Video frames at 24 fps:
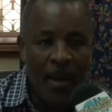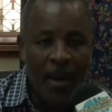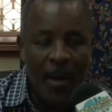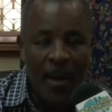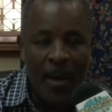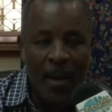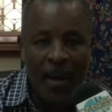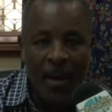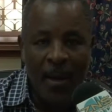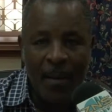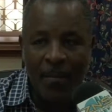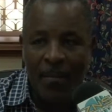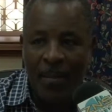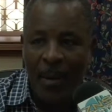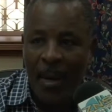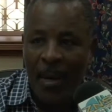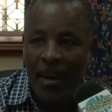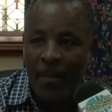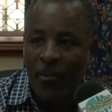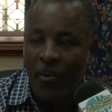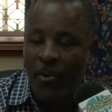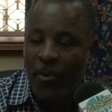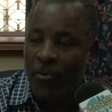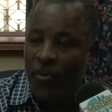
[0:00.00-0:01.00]
Um,
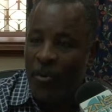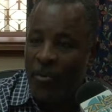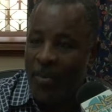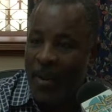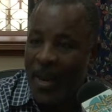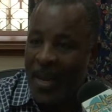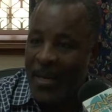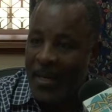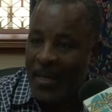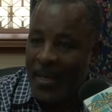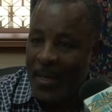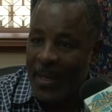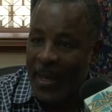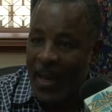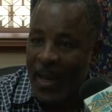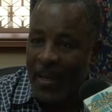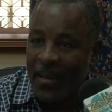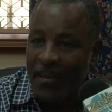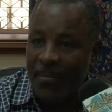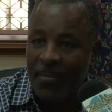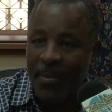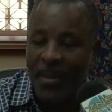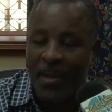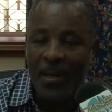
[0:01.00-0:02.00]
I want to repeat it
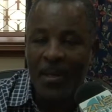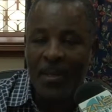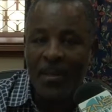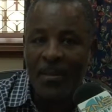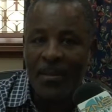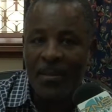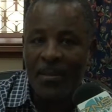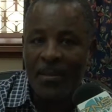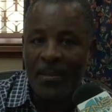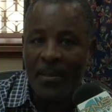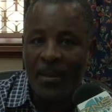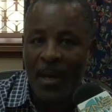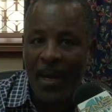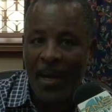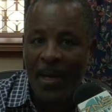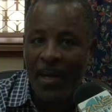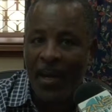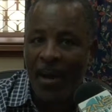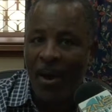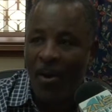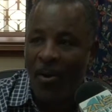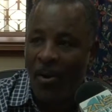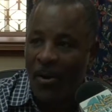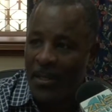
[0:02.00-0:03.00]
again because
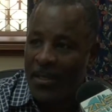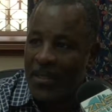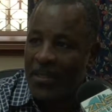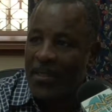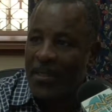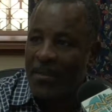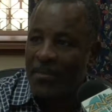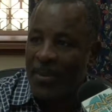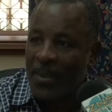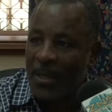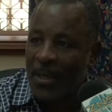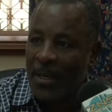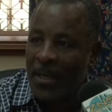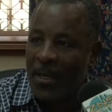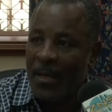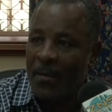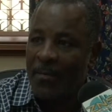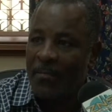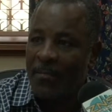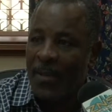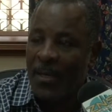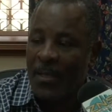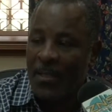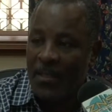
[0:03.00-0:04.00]
I honestly
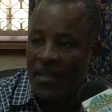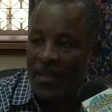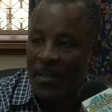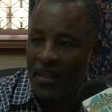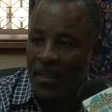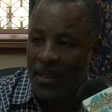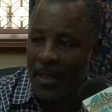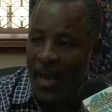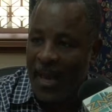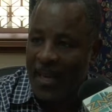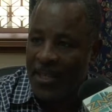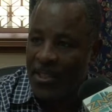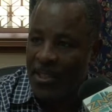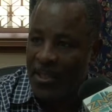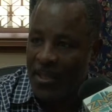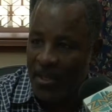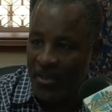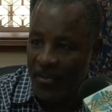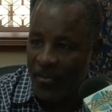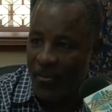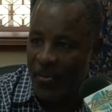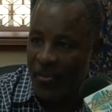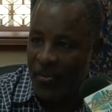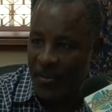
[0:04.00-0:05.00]
believe that it's in the national
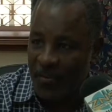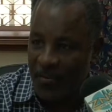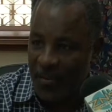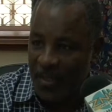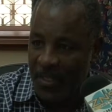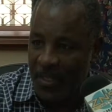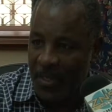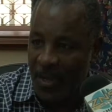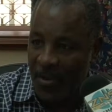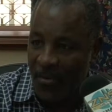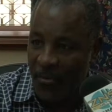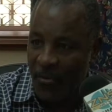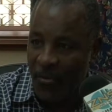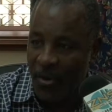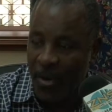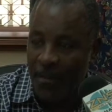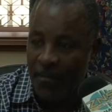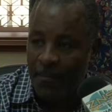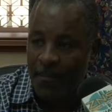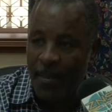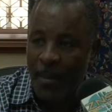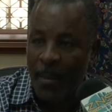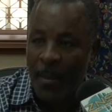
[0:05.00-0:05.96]
interest of this country